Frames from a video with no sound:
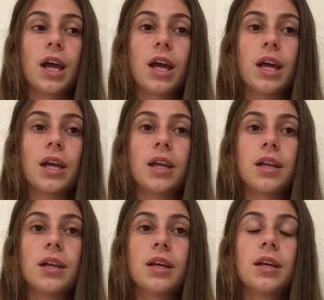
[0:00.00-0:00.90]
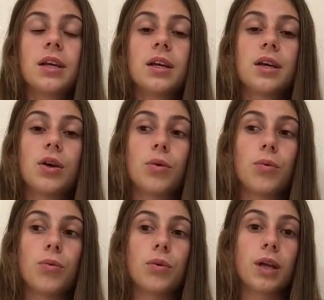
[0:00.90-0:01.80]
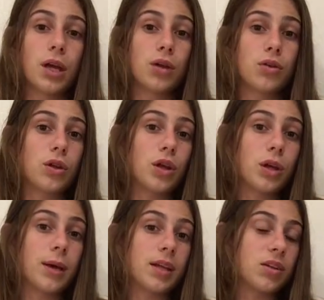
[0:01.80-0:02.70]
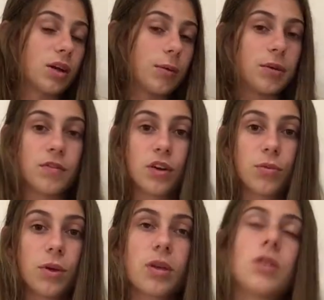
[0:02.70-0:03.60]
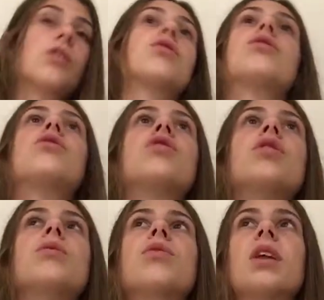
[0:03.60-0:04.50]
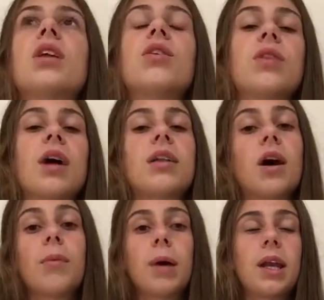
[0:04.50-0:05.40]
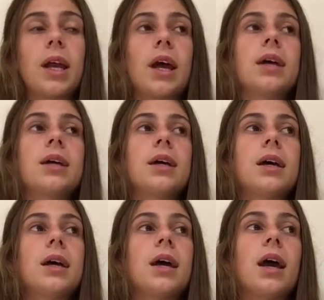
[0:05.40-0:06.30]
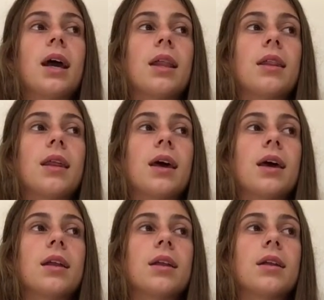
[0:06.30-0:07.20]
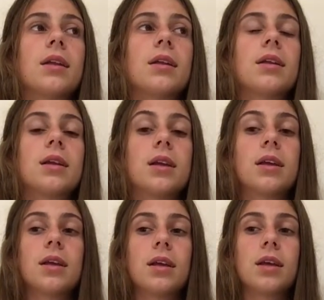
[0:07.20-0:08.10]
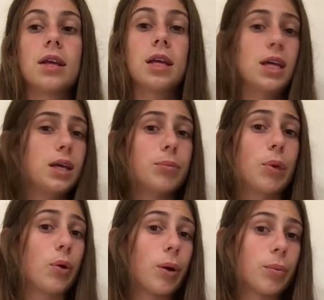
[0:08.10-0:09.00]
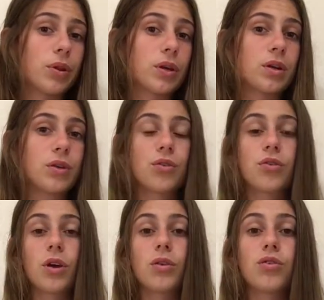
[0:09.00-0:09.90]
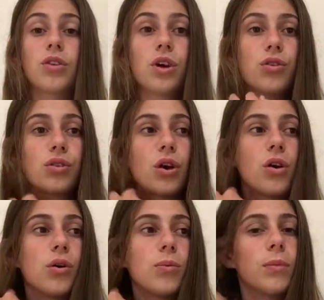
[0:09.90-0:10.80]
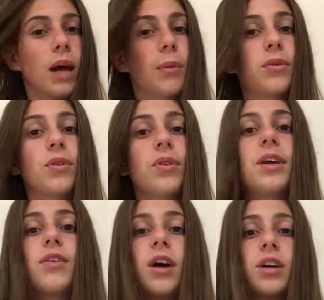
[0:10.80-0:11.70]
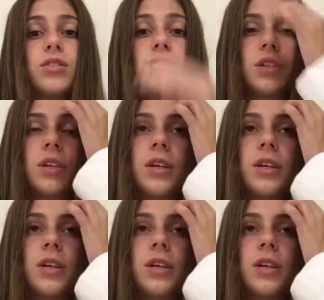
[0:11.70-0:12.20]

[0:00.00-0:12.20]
and kiss him at the top of the Ferris wheel. She was ready to do that Monday, and then he broke up with her. So she goes home absolutely crushed,